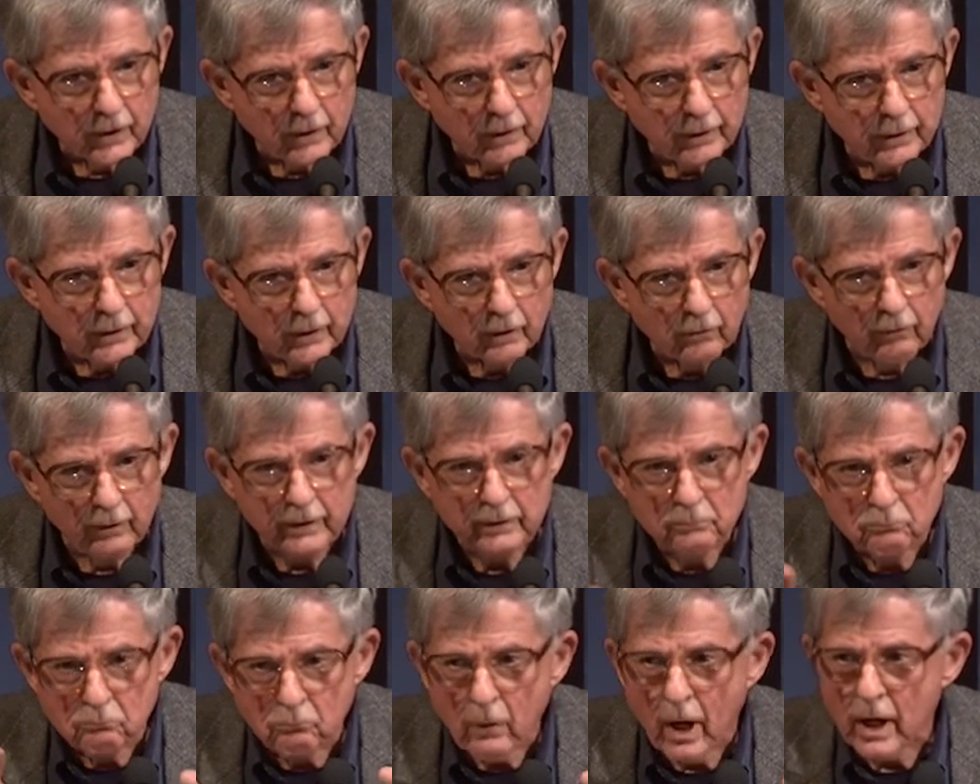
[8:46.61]
The
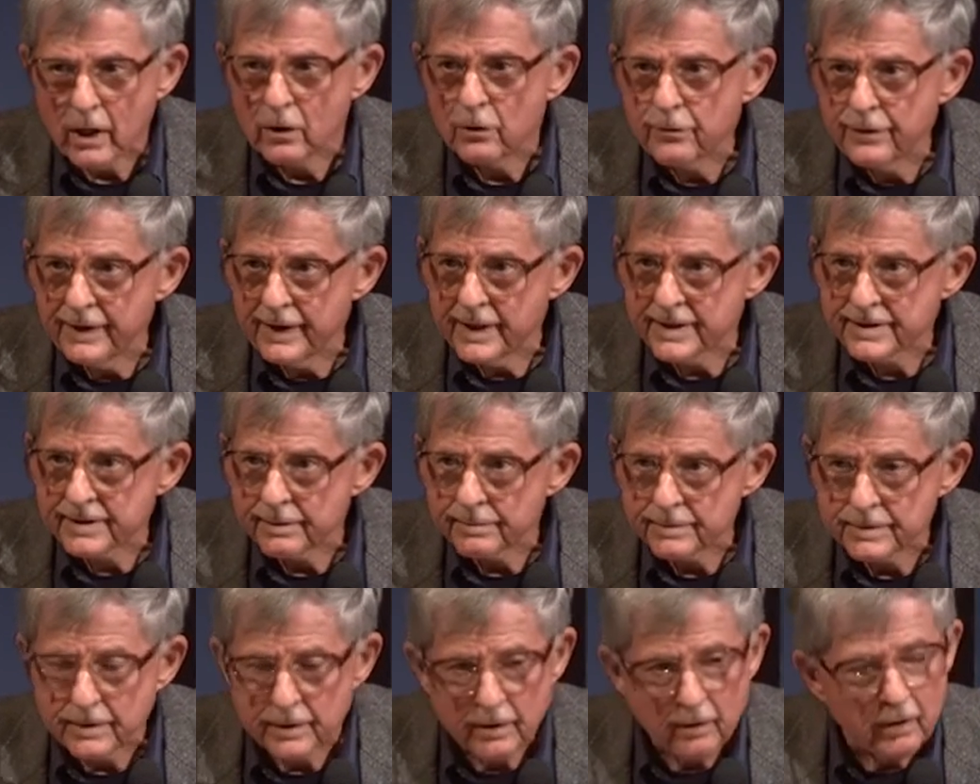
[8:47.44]
great
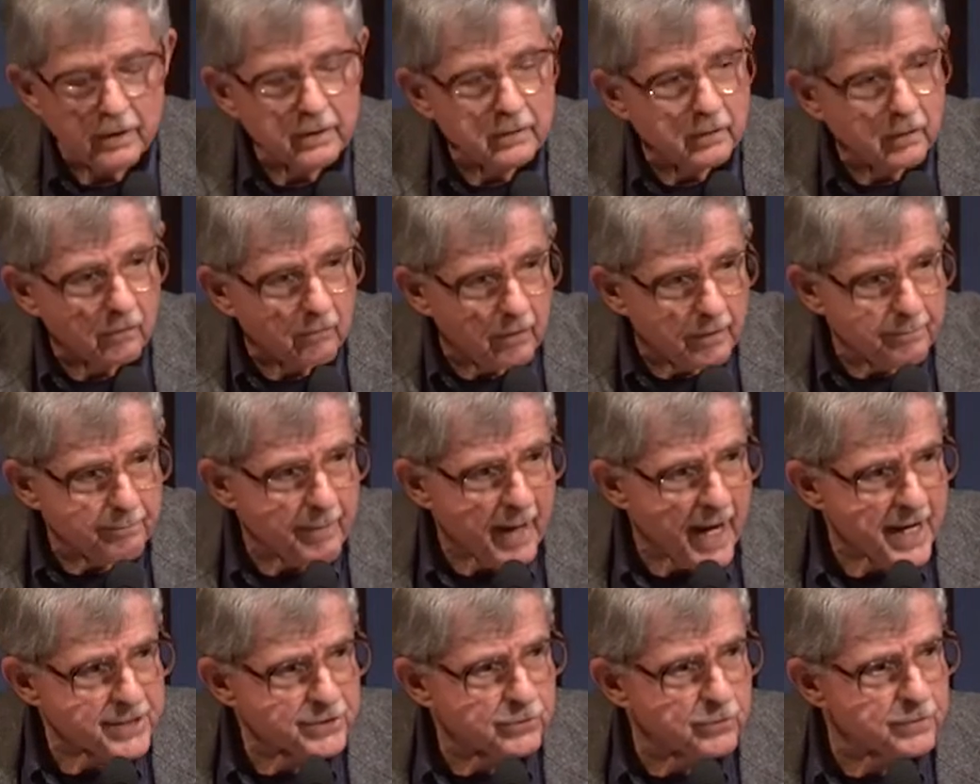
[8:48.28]
monotheisms of the great
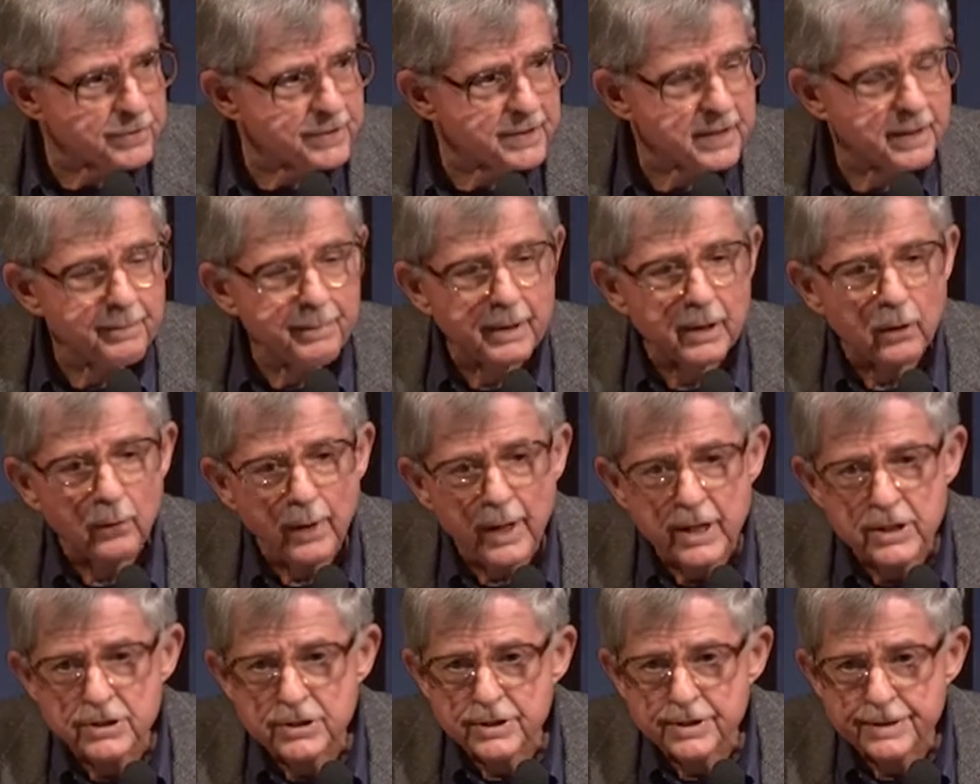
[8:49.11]
masters in the Middle
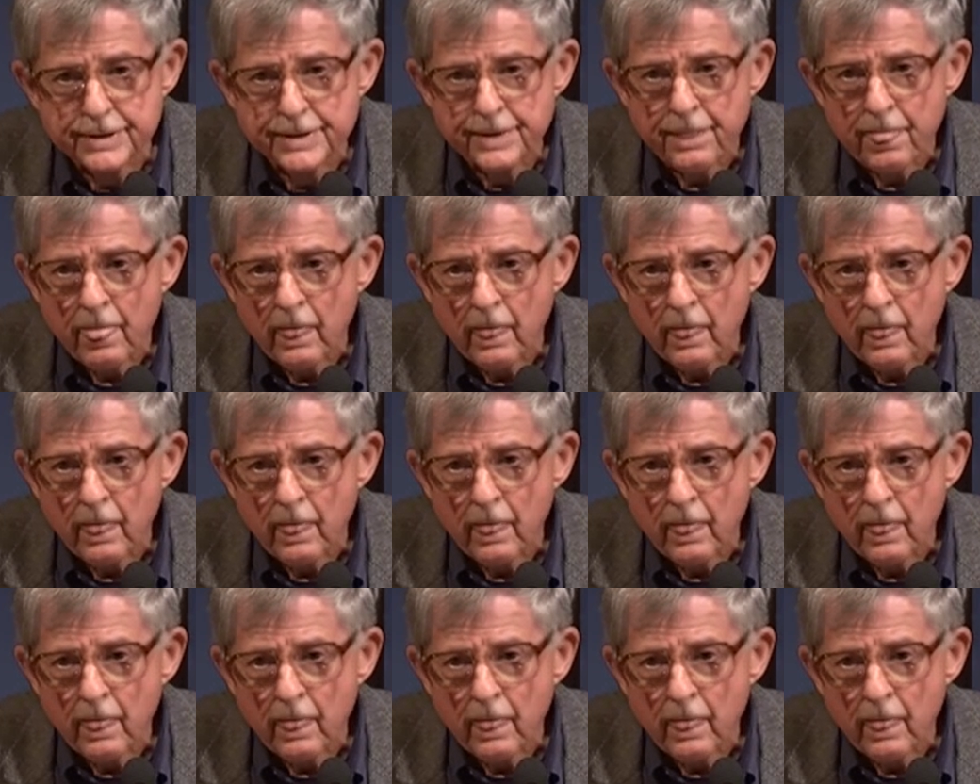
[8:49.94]
Ages.